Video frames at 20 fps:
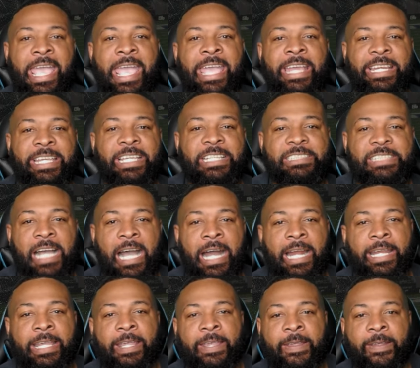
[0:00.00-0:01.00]
and he's
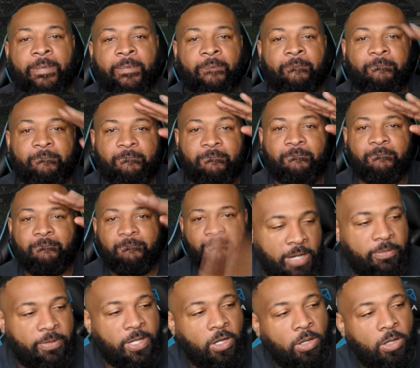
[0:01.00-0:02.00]
out of here.
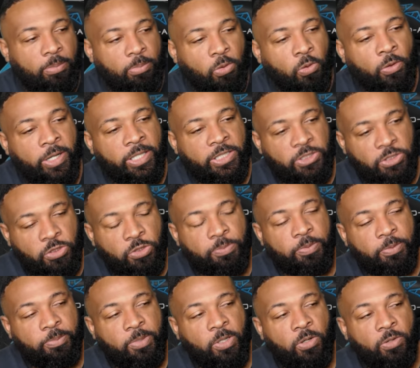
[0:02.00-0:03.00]
There we go, boys.
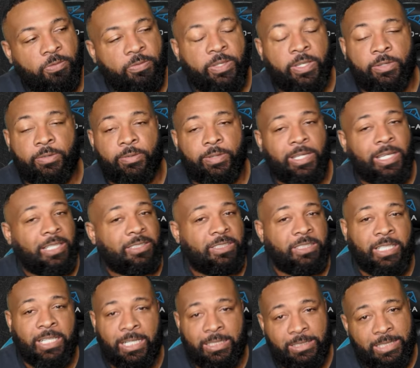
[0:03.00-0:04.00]
Super Bowl victory. Y'all
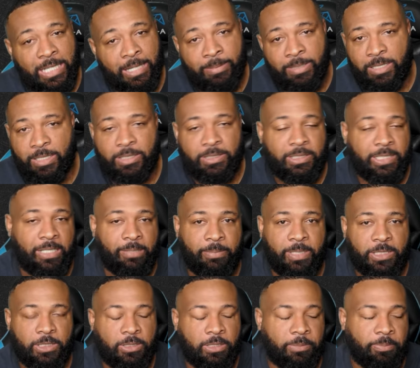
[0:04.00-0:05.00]
see how dominant this
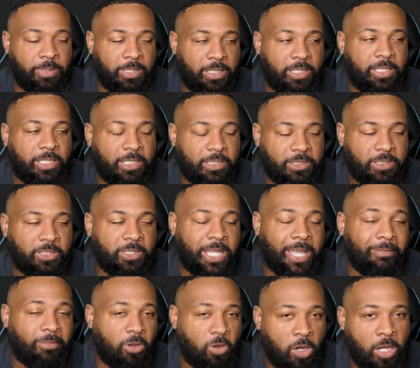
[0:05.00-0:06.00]
team is. The ability to still
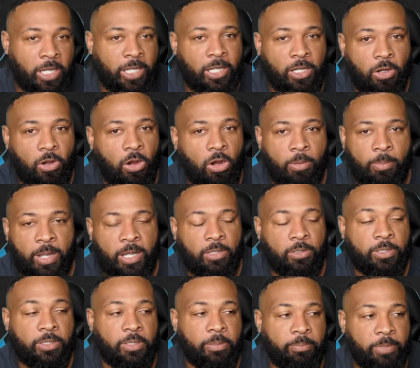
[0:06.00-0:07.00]
have Gronk and
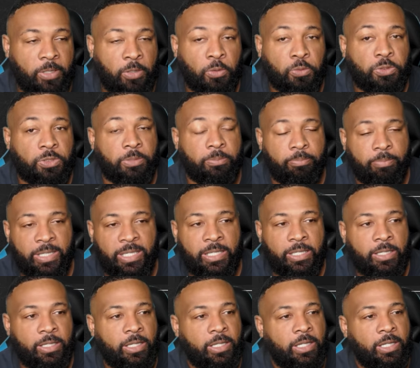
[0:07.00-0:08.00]
Carmichael in the middle, to
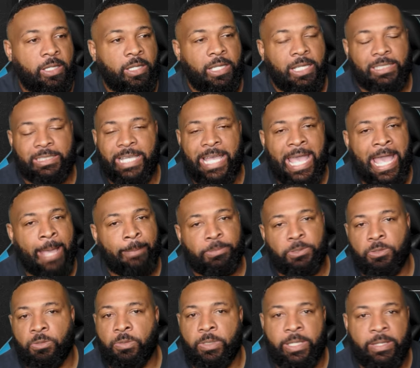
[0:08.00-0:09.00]
me, is
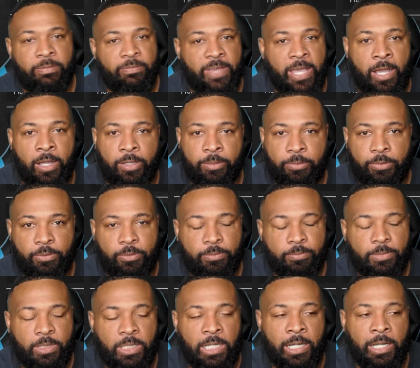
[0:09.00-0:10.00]
absolutely invaluable.
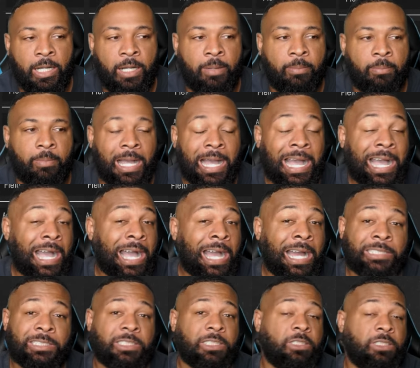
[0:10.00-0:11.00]
Um, I
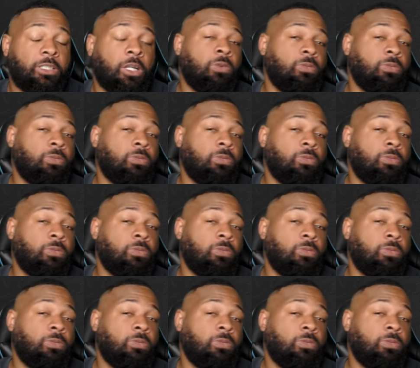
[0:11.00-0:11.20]
honestly